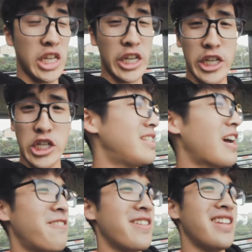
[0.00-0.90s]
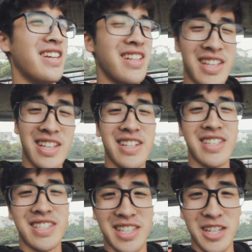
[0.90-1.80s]
dollars each. Definitely
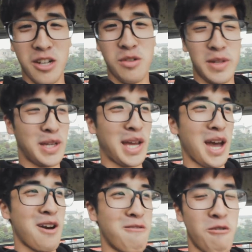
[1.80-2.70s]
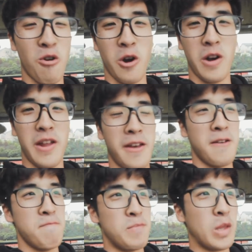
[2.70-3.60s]
a steal when you can't afford
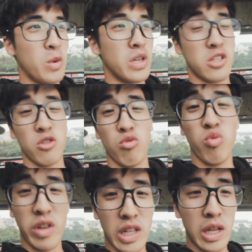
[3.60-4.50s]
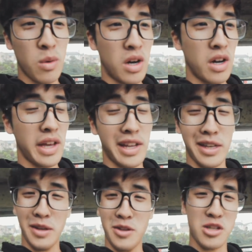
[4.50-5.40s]
the wheels you really want,
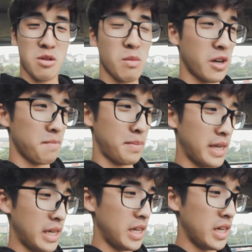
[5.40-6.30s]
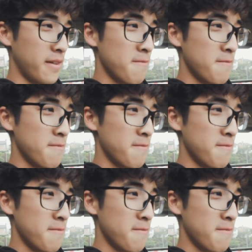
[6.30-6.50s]
and you just want to be